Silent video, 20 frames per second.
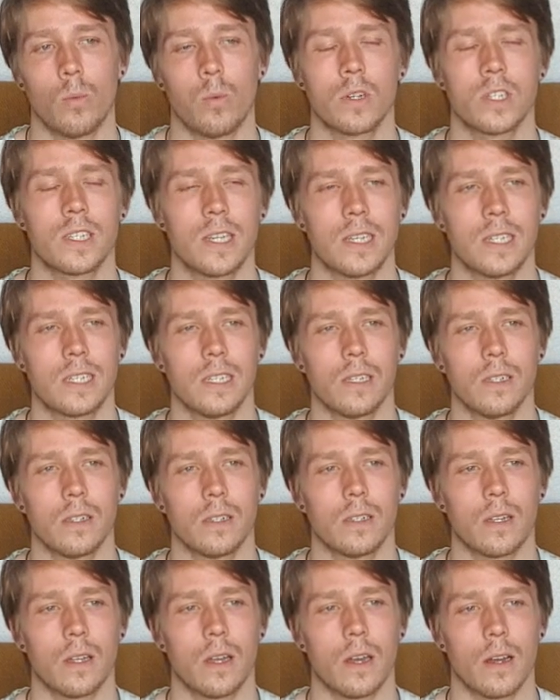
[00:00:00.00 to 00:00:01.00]
It wasn't
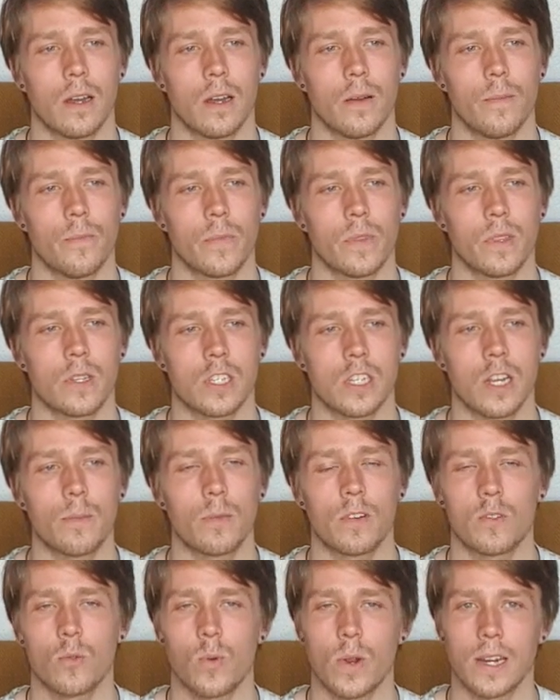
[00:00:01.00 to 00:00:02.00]
until the
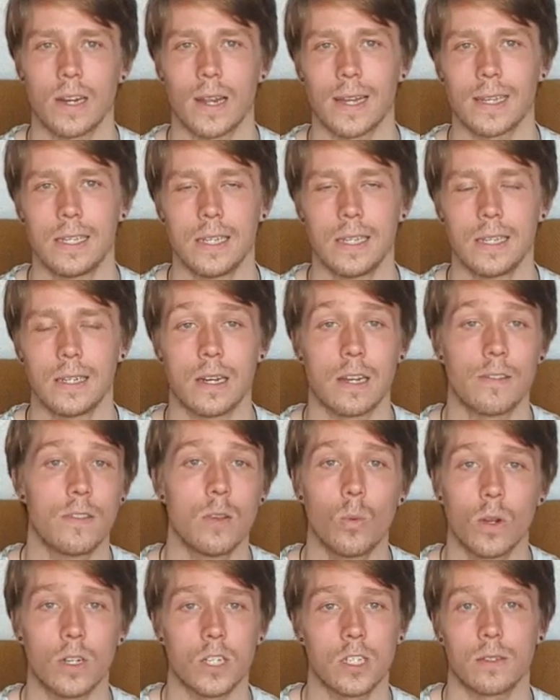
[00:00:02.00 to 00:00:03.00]
summer of 2019, and
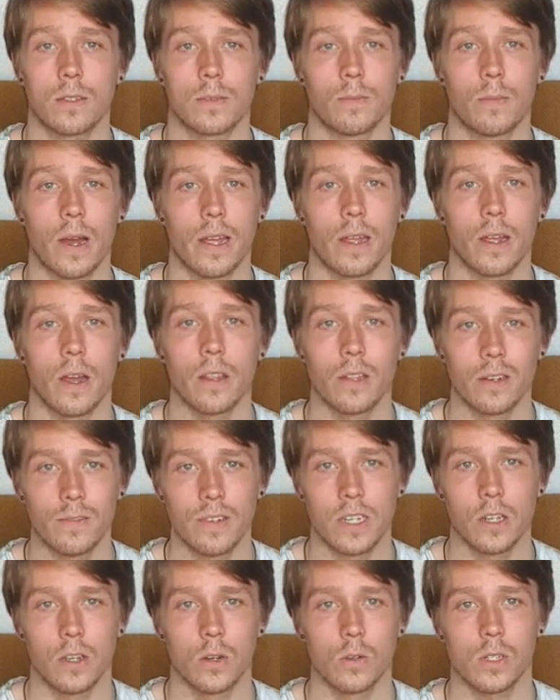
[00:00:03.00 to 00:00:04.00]
if you watched my other
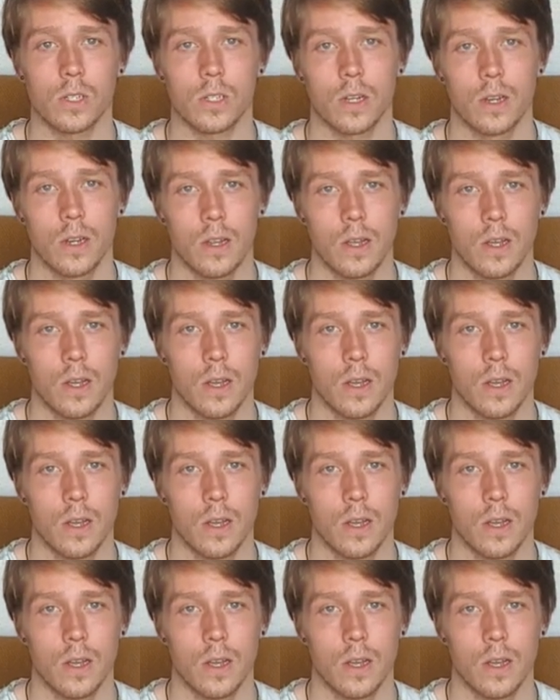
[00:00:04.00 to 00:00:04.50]
videos,